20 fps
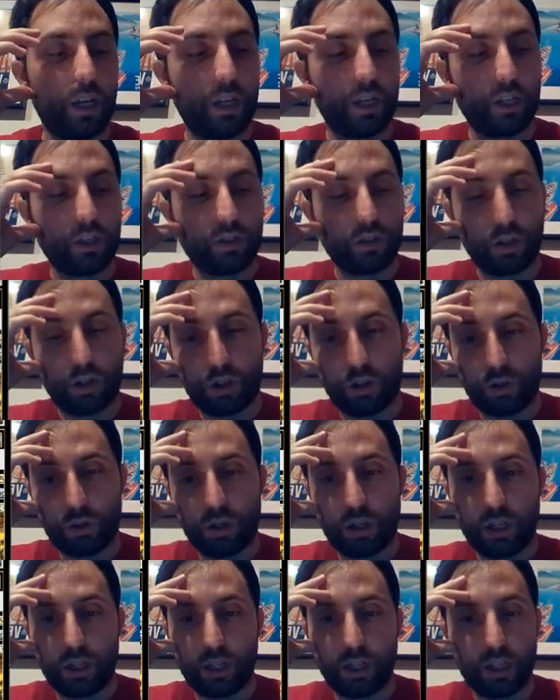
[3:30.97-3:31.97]
So
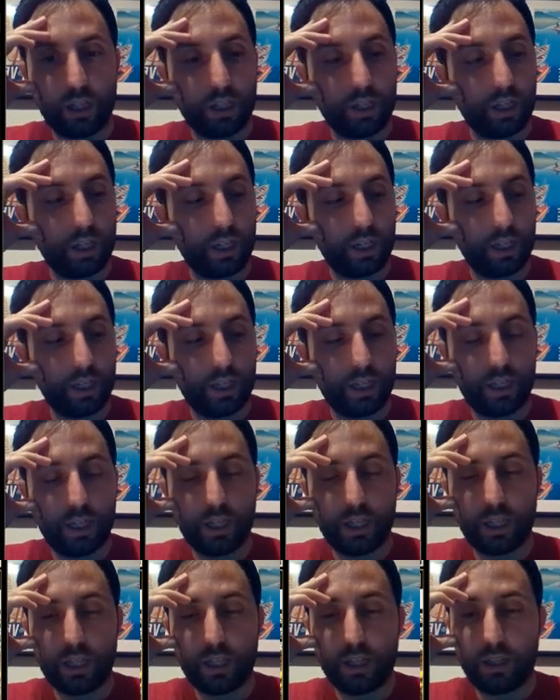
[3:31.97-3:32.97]

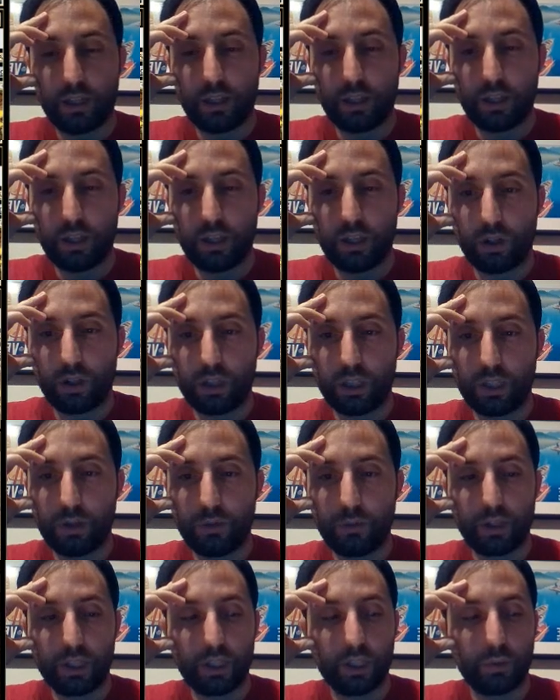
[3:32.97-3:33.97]
the only
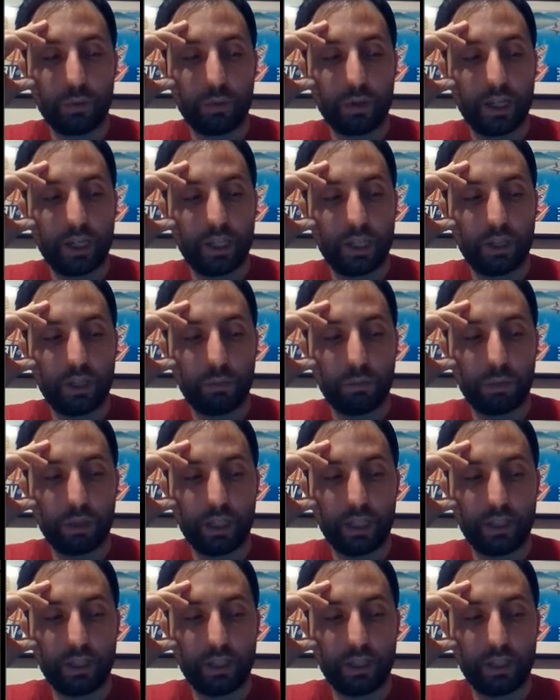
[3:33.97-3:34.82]
really way that you'd play